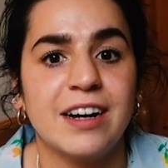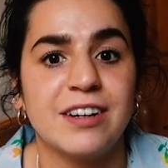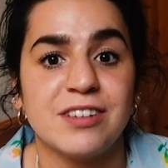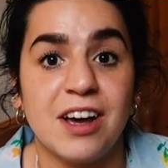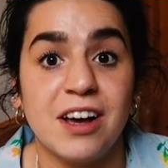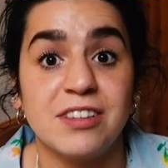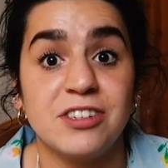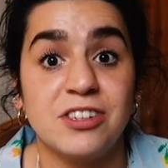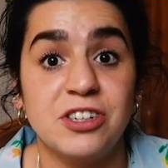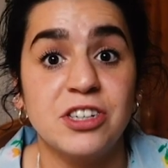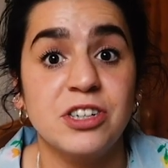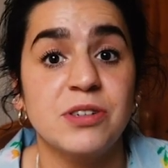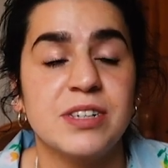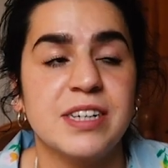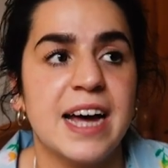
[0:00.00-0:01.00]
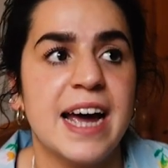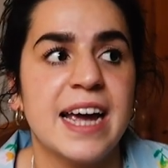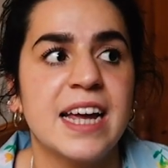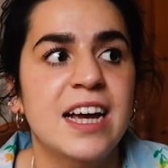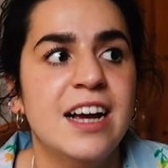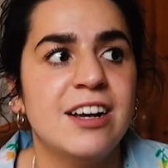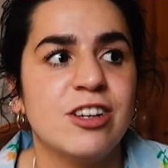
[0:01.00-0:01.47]
I decided to do
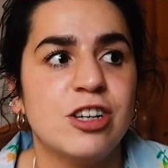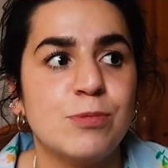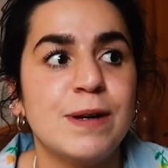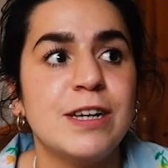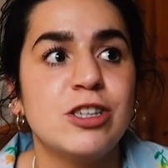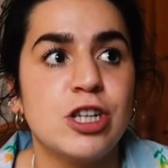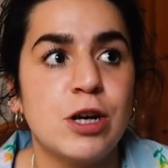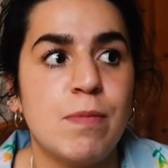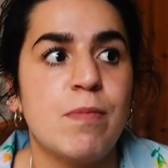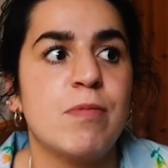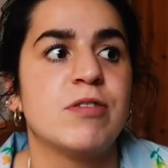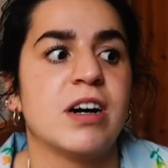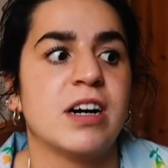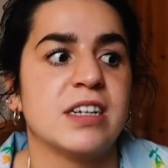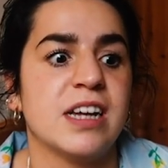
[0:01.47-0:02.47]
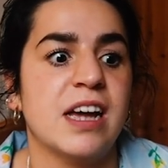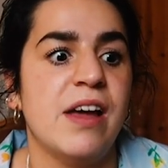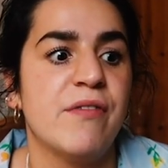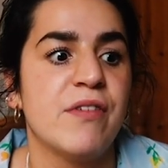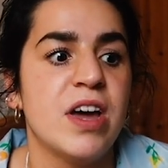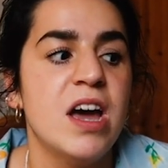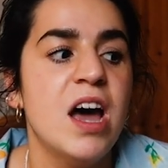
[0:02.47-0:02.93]
today. So it's been super productive.